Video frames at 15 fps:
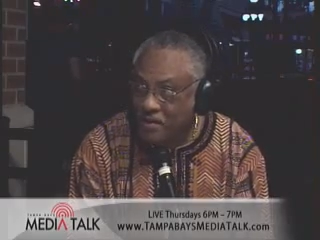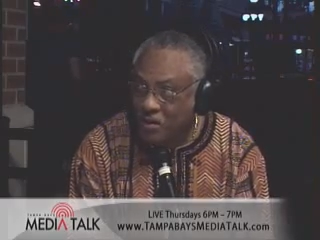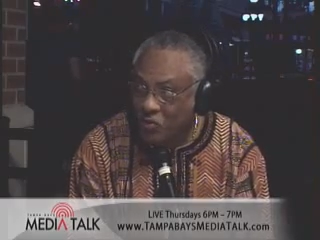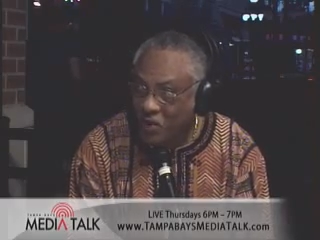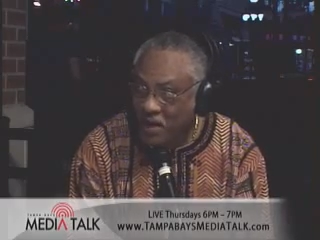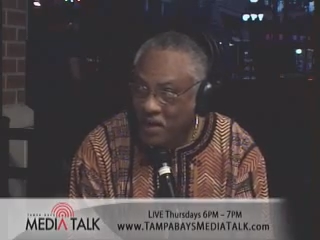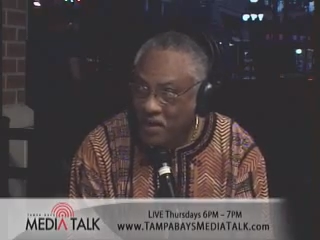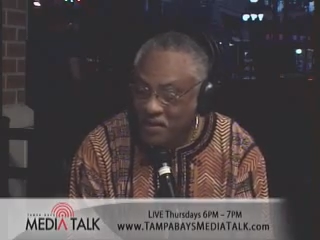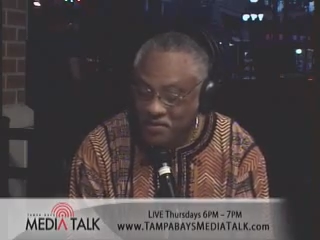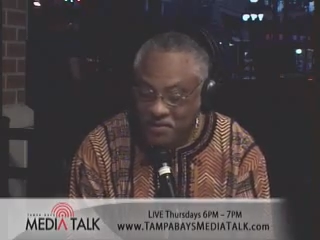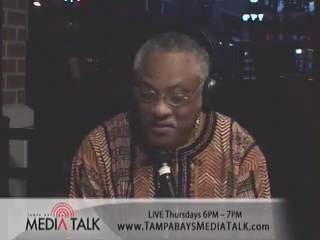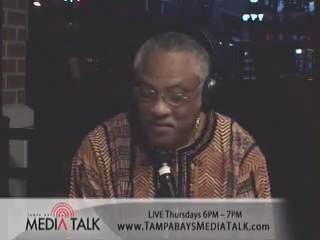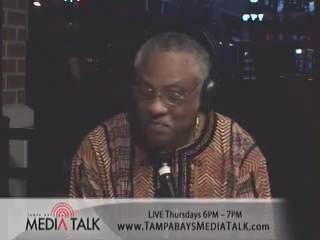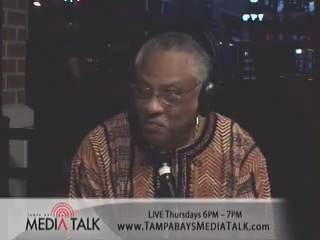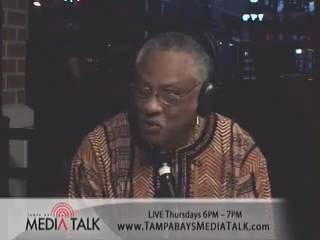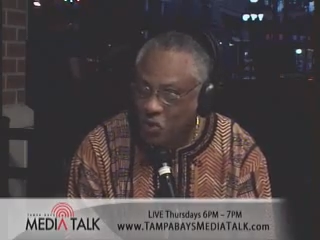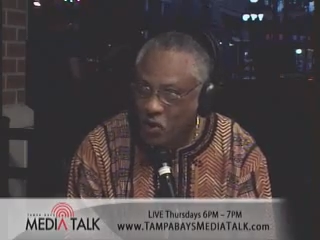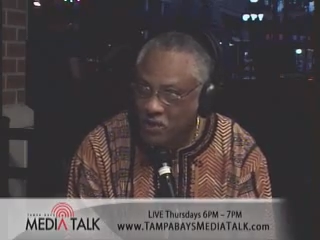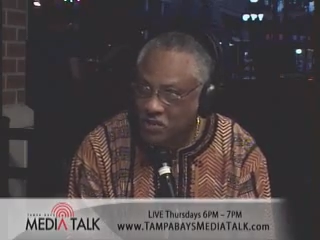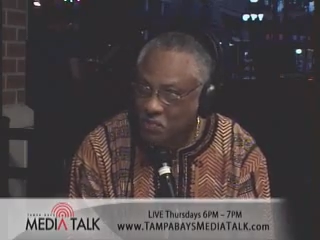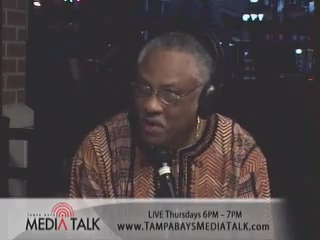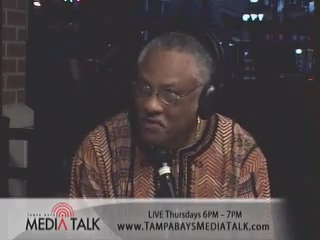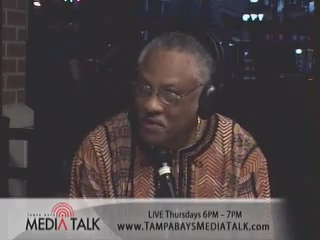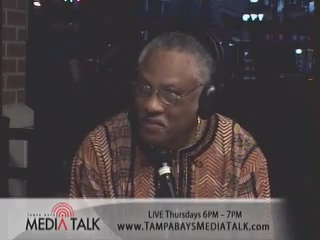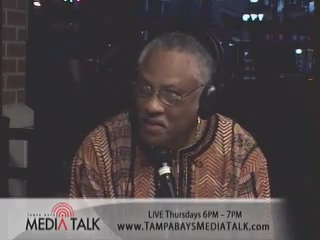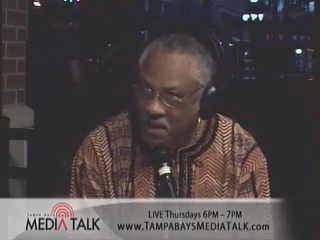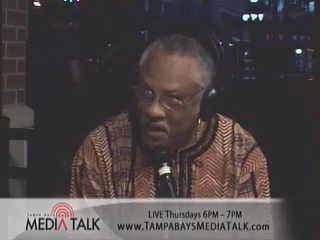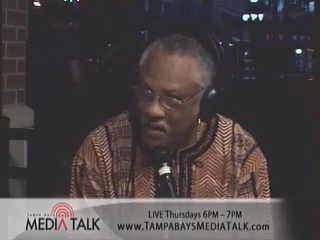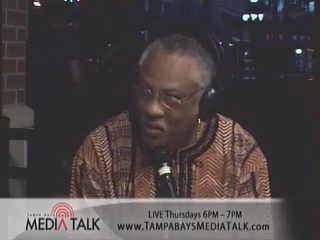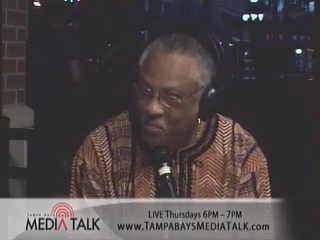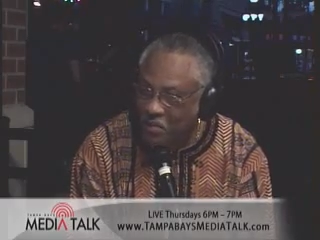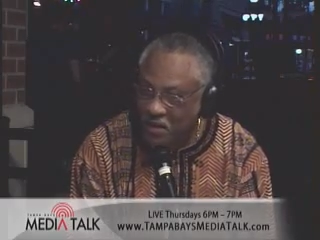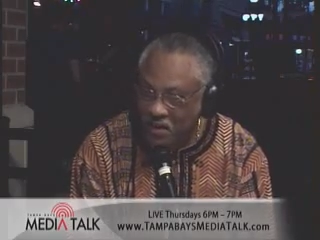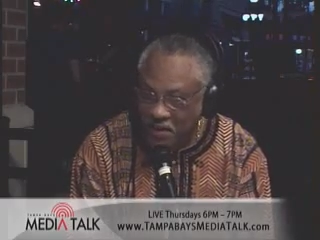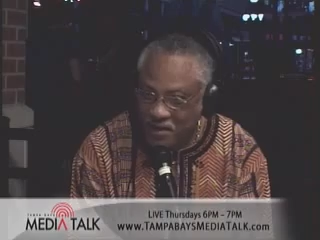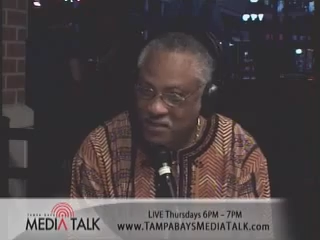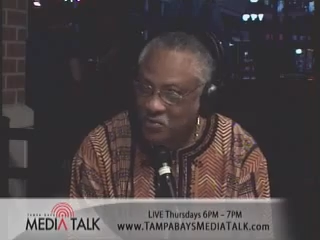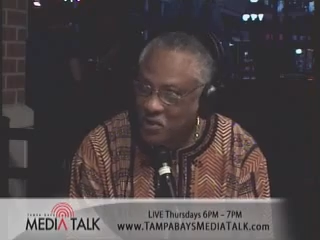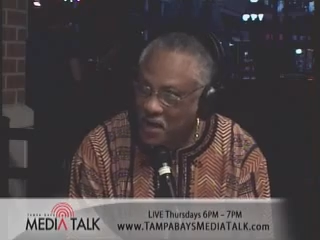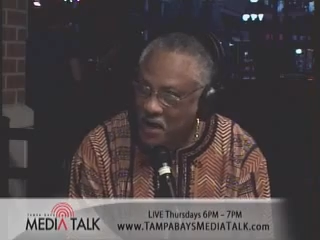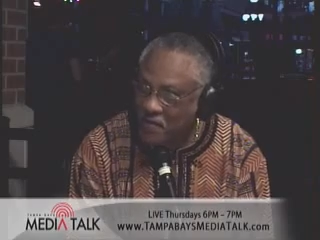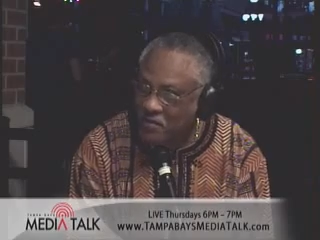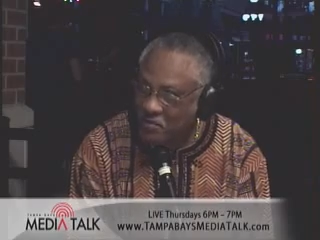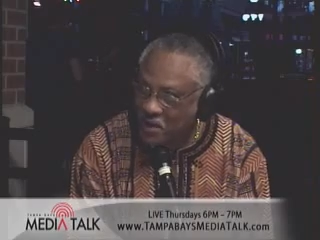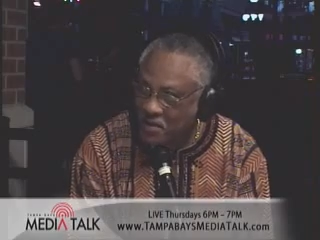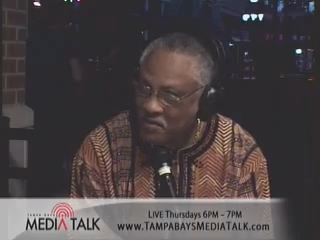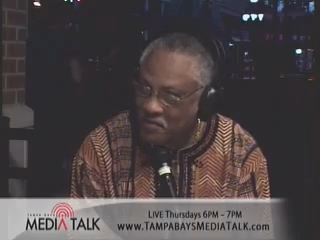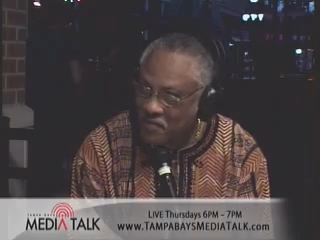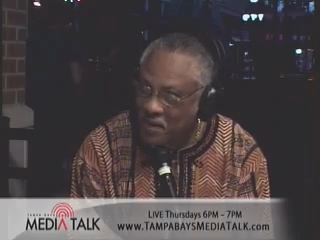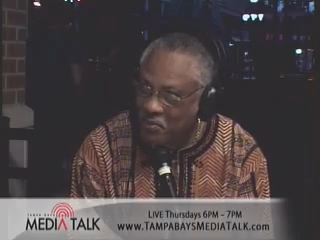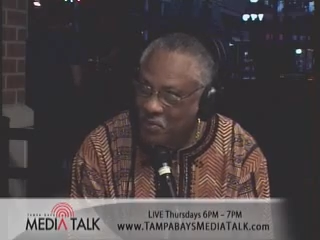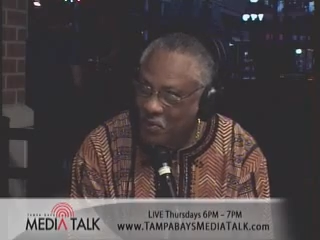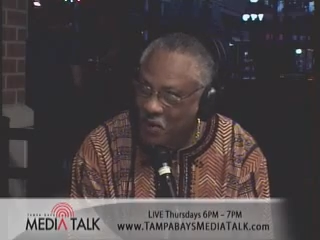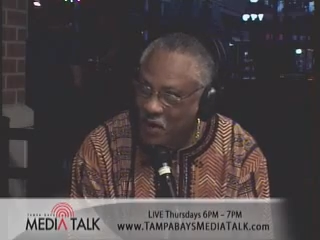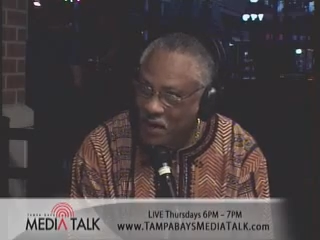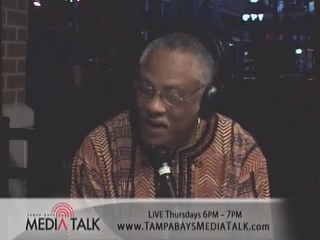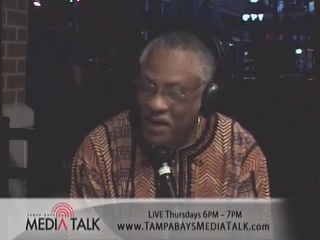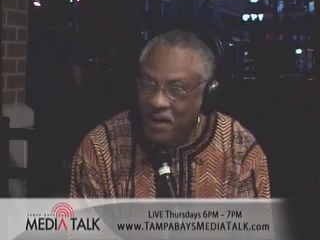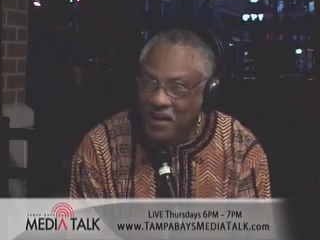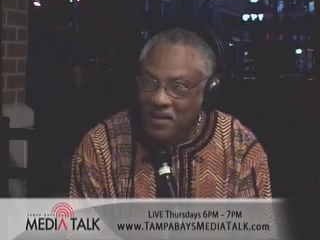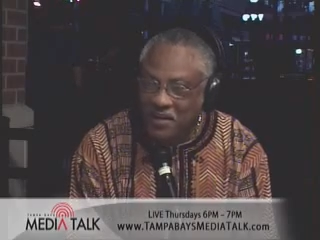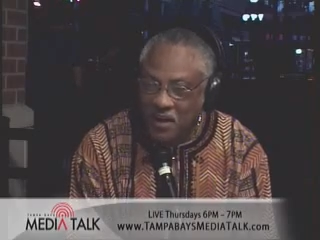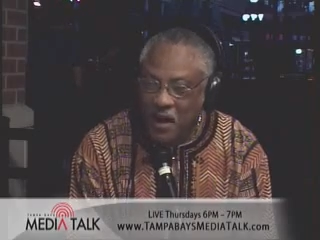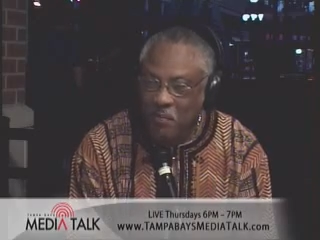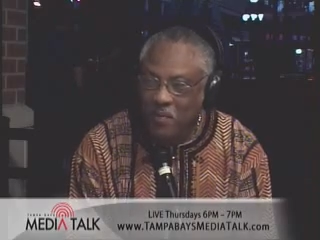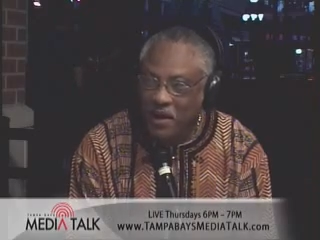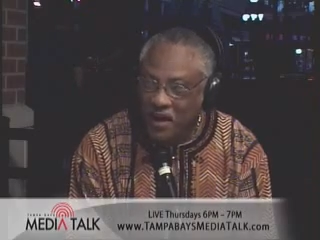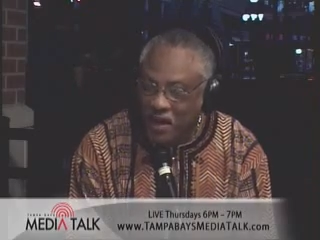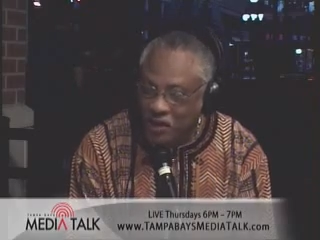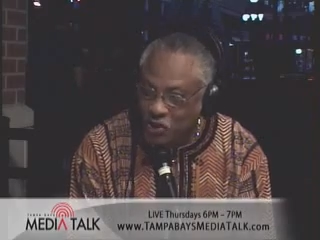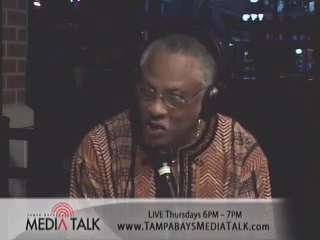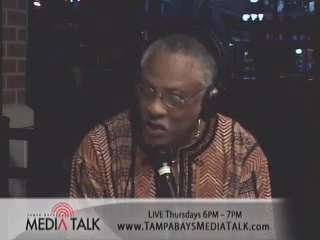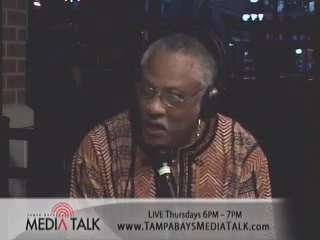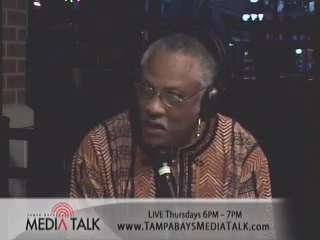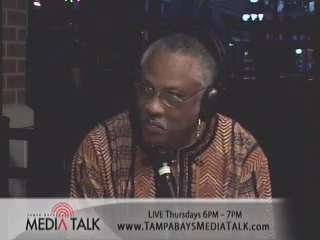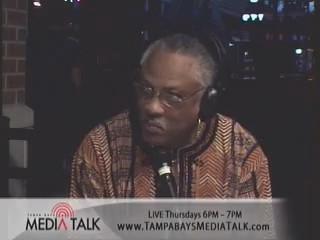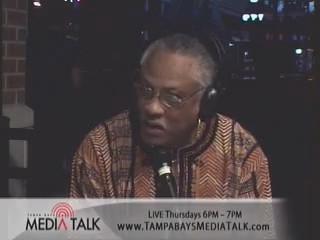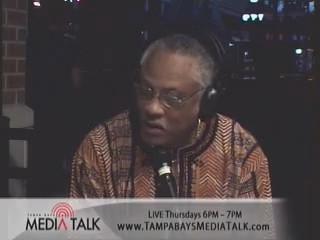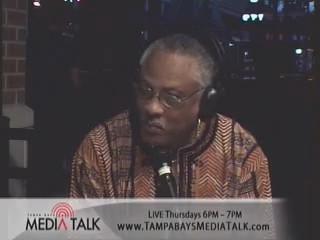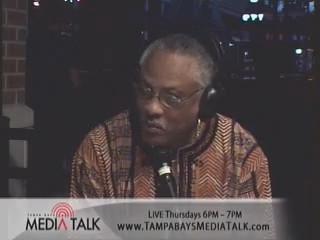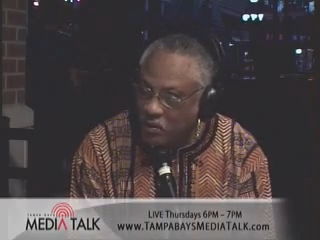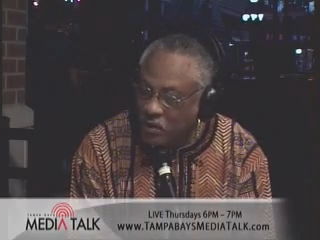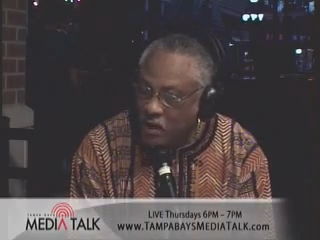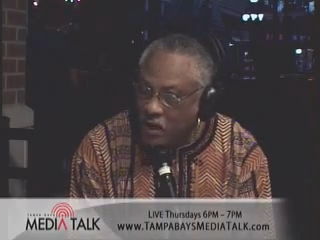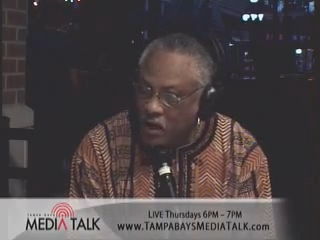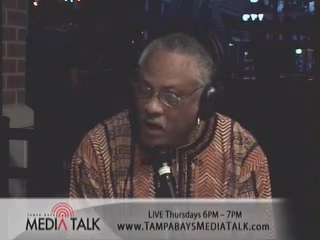Hooray, it's the shortest month in the year, but at least we have the month of February to help educate people.